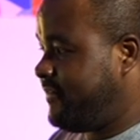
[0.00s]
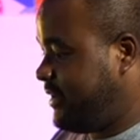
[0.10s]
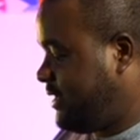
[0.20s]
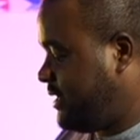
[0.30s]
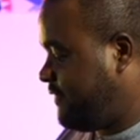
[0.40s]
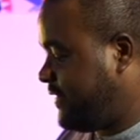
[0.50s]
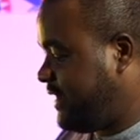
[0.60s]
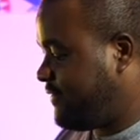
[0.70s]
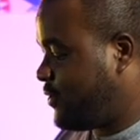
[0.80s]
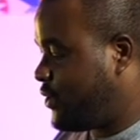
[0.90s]
uh,
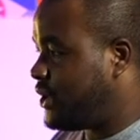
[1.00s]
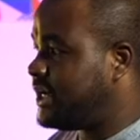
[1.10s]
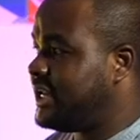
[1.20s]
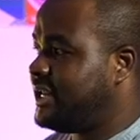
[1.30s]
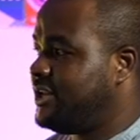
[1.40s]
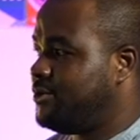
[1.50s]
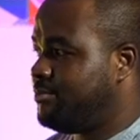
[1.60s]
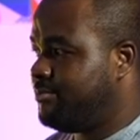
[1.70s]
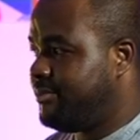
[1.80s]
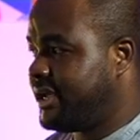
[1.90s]
five chord and then you
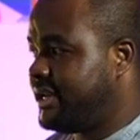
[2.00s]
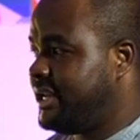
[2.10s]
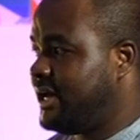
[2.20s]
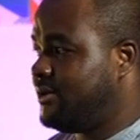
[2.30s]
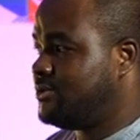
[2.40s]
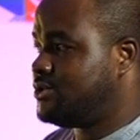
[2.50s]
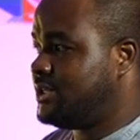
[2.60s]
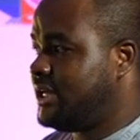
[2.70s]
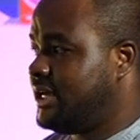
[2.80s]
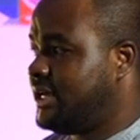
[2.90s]
bring it down to
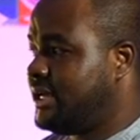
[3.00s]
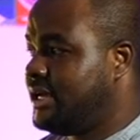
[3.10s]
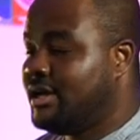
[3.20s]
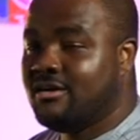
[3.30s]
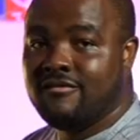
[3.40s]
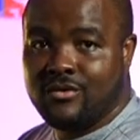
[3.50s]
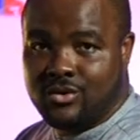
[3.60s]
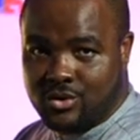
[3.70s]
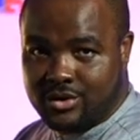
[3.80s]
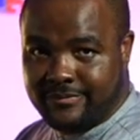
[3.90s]
the four
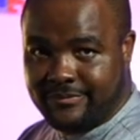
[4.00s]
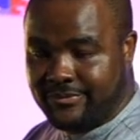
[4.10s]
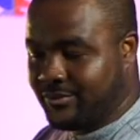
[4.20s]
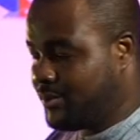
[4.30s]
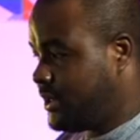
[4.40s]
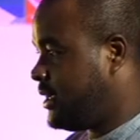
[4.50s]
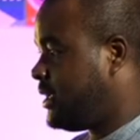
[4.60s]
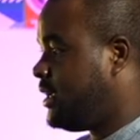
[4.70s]
chord okay